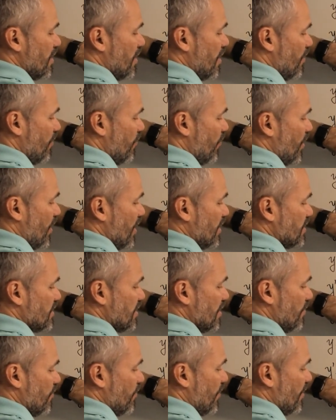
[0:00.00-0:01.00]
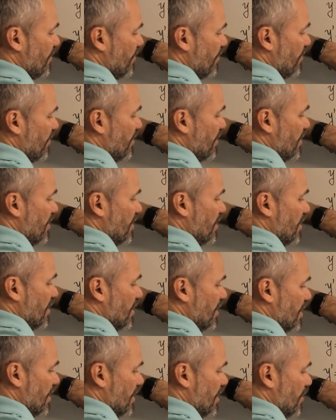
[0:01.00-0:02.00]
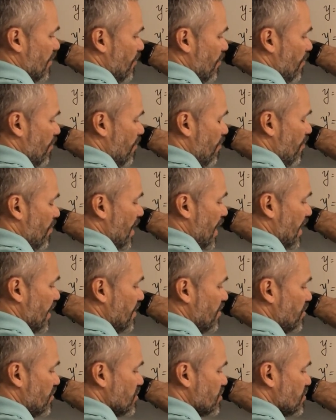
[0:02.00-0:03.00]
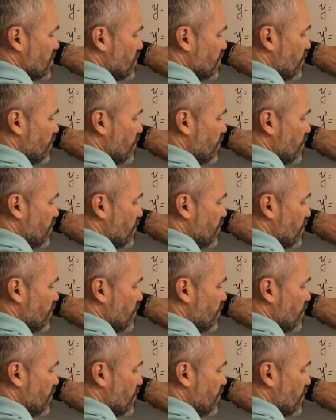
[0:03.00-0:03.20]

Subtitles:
and we end up with minus